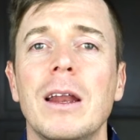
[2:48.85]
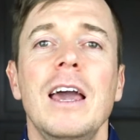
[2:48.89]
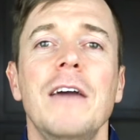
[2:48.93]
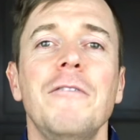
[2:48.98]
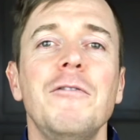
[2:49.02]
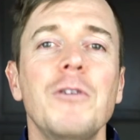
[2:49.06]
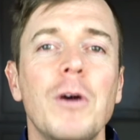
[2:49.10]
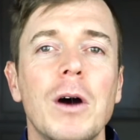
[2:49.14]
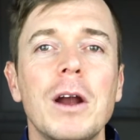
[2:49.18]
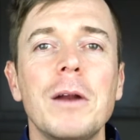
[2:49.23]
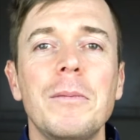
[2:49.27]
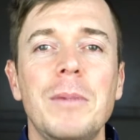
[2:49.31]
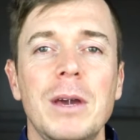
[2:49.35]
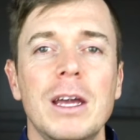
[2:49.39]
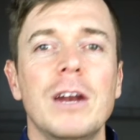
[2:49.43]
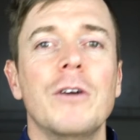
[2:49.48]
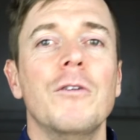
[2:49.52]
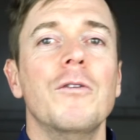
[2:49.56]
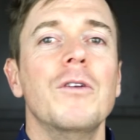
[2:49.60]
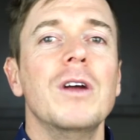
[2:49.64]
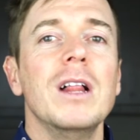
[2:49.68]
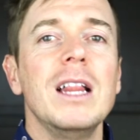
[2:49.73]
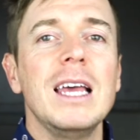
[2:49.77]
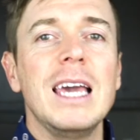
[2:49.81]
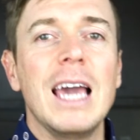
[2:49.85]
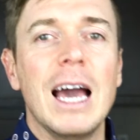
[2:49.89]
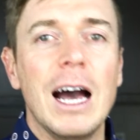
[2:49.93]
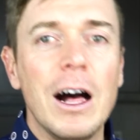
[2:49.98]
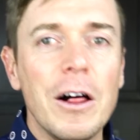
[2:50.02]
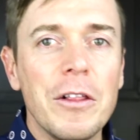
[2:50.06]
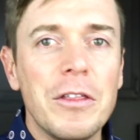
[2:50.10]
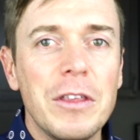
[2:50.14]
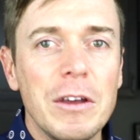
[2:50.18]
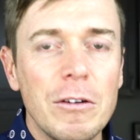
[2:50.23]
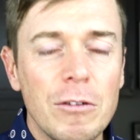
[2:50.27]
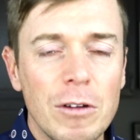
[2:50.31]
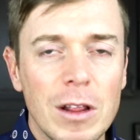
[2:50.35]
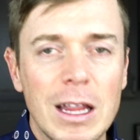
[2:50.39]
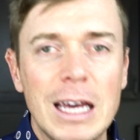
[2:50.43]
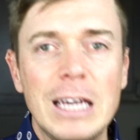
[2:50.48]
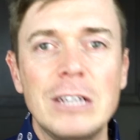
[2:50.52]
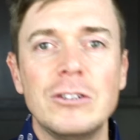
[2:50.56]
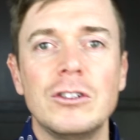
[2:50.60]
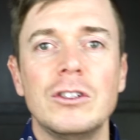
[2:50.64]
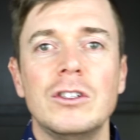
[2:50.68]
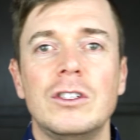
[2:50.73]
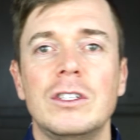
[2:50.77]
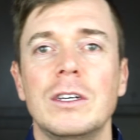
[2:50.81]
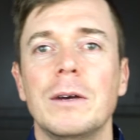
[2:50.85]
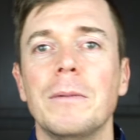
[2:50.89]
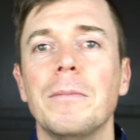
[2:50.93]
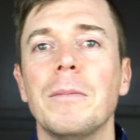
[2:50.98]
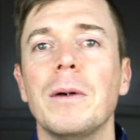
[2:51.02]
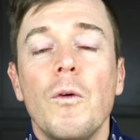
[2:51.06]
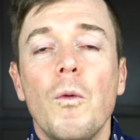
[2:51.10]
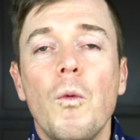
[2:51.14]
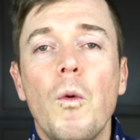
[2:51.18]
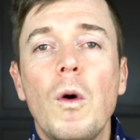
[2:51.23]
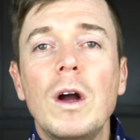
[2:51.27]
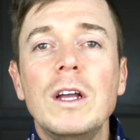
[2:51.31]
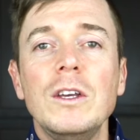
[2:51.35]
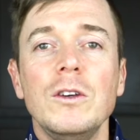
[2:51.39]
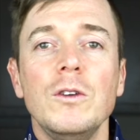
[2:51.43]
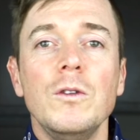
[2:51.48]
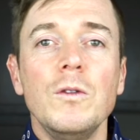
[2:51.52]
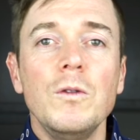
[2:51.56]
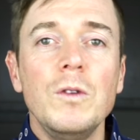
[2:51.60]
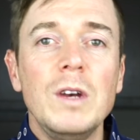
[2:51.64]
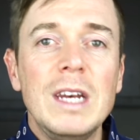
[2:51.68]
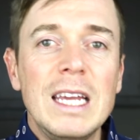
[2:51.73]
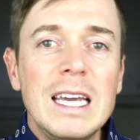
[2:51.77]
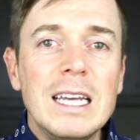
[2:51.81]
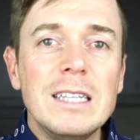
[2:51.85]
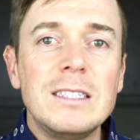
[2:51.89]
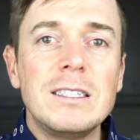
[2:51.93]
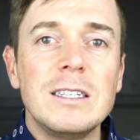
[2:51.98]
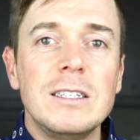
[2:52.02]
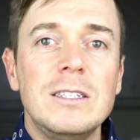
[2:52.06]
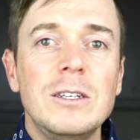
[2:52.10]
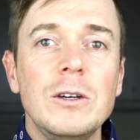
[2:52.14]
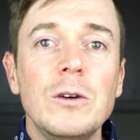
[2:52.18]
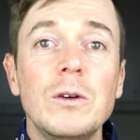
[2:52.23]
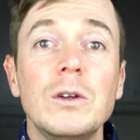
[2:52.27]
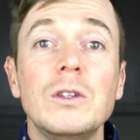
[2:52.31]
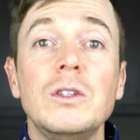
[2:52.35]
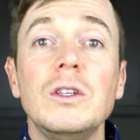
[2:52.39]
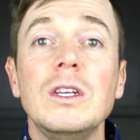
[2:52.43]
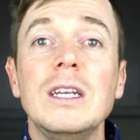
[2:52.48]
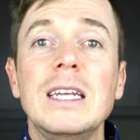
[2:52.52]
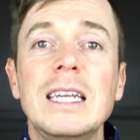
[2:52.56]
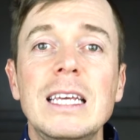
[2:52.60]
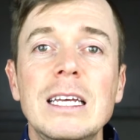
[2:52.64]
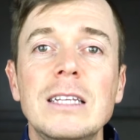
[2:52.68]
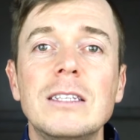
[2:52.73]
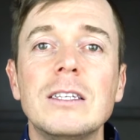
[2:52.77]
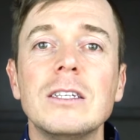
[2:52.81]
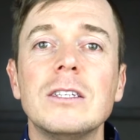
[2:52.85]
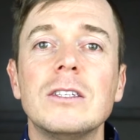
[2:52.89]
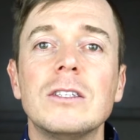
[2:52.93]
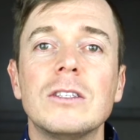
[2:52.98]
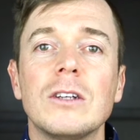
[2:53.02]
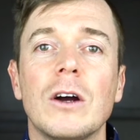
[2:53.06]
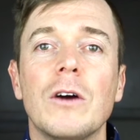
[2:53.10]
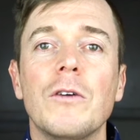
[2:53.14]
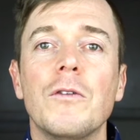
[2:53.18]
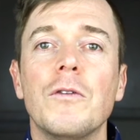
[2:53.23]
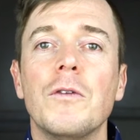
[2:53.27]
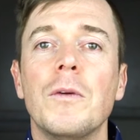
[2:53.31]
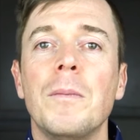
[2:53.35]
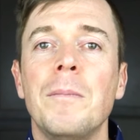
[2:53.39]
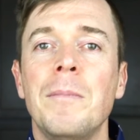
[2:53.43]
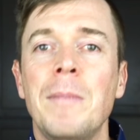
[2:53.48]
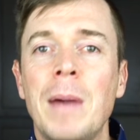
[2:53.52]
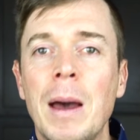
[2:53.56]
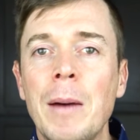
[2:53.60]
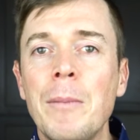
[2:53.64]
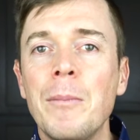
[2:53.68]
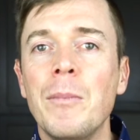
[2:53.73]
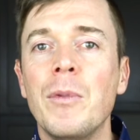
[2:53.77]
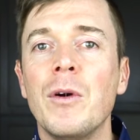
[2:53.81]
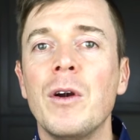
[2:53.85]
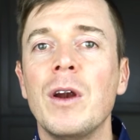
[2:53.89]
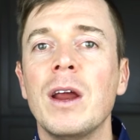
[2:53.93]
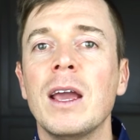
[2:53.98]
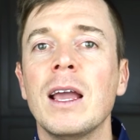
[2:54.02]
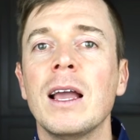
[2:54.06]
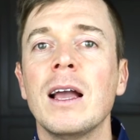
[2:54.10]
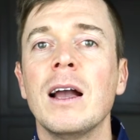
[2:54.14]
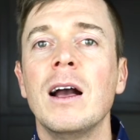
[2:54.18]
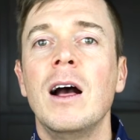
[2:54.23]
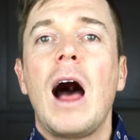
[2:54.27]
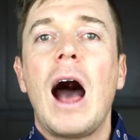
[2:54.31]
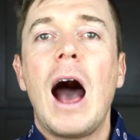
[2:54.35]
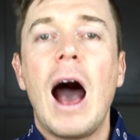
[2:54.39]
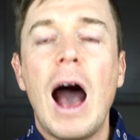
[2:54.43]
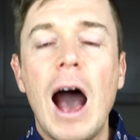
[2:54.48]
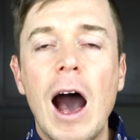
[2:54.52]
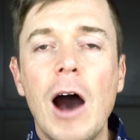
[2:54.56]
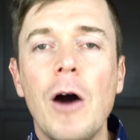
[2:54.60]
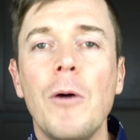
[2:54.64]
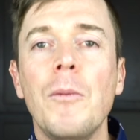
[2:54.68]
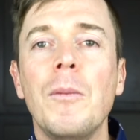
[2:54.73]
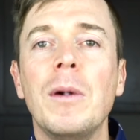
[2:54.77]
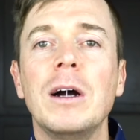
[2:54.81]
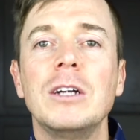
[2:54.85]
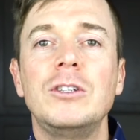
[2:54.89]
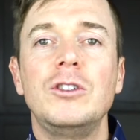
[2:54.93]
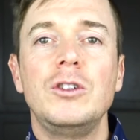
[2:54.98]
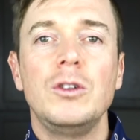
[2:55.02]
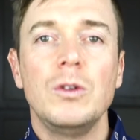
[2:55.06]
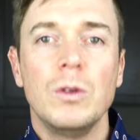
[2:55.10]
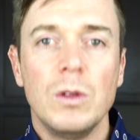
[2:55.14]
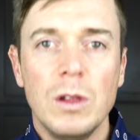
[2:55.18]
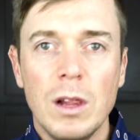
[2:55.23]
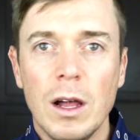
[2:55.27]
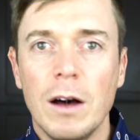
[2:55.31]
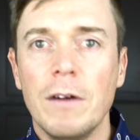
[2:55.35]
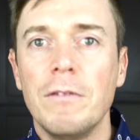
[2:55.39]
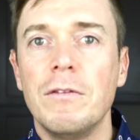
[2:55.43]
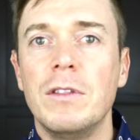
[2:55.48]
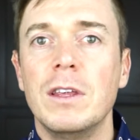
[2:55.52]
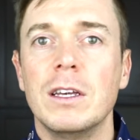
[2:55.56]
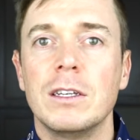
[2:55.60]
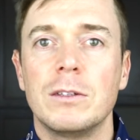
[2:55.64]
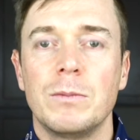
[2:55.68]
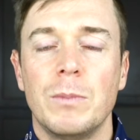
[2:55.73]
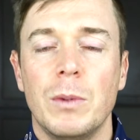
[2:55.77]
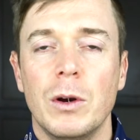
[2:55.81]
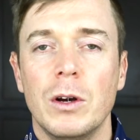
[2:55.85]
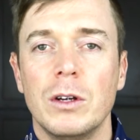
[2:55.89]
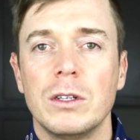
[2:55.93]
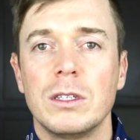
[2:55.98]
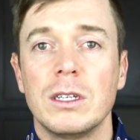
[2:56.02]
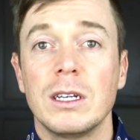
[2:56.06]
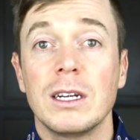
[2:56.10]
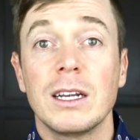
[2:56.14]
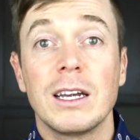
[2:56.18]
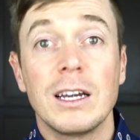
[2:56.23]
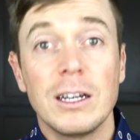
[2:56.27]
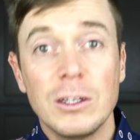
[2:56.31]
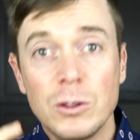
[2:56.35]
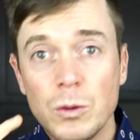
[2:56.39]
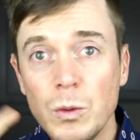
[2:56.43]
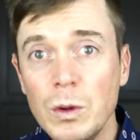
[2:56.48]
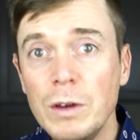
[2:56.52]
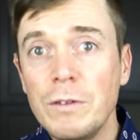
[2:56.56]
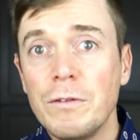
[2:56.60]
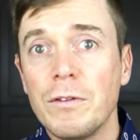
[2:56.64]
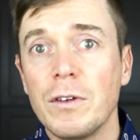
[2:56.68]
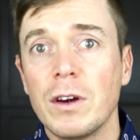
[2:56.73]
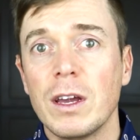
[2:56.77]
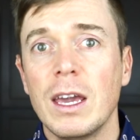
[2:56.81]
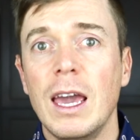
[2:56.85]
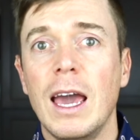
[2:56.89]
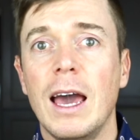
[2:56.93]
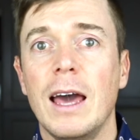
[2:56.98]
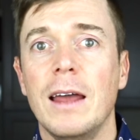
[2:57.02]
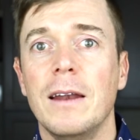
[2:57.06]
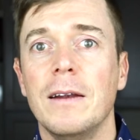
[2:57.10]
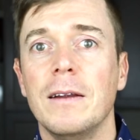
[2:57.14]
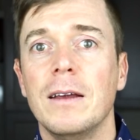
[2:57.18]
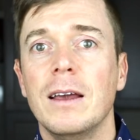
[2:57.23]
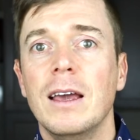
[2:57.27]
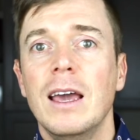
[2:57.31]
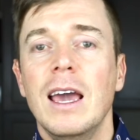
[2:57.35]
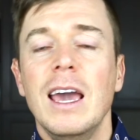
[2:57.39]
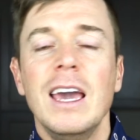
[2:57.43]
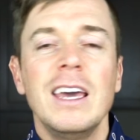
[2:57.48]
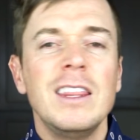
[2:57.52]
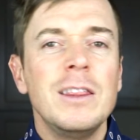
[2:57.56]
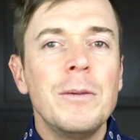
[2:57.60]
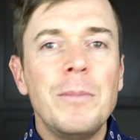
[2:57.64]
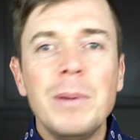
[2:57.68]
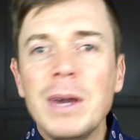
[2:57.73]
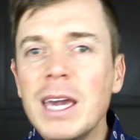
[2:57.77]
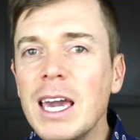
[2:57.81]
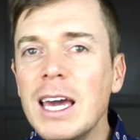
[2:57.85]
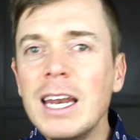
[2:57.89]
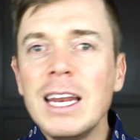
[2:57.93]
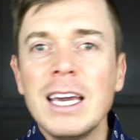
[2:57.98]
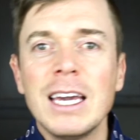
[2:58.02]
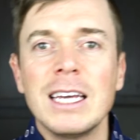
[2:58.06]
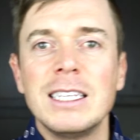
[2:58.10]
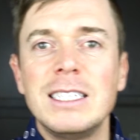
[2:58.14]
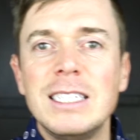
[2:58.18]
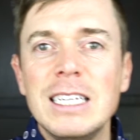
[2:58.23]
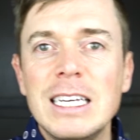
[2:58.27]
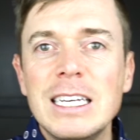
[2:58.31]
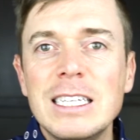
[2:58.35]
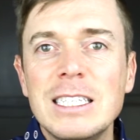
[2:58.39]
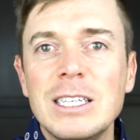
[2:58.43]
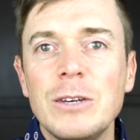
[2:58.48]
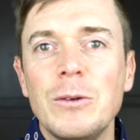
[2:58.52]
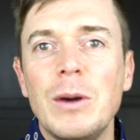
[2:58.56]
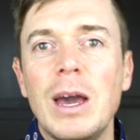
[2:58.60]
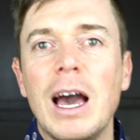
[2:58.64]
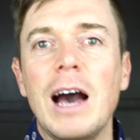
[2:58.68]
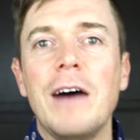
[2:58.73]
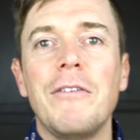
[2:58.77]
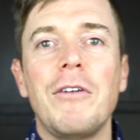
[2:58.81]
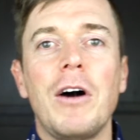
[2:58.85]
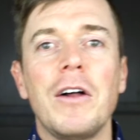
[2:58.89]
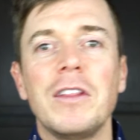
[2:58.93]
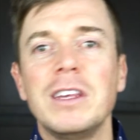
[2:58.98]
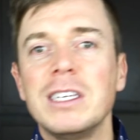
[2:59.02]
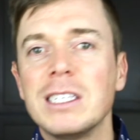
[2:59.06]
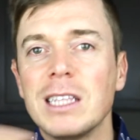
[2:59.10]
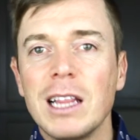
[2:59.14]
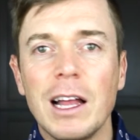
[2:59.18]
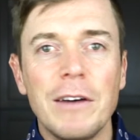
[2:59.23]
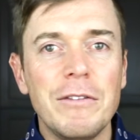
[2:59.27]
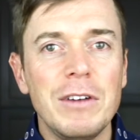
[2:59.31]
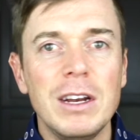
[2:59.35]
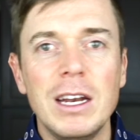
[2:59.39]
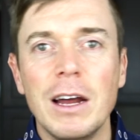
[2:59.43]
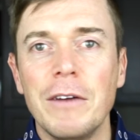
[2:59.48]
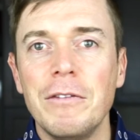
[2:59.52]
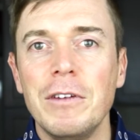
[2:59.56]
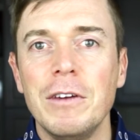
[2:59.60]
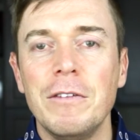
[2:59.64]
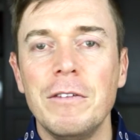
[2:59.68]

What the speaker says: If you want to be in a really healthy relationship, what you need to do is you need to start remembering how much you love this person, because we forget. In the beginning, it's easy. We have all these lovey-dovey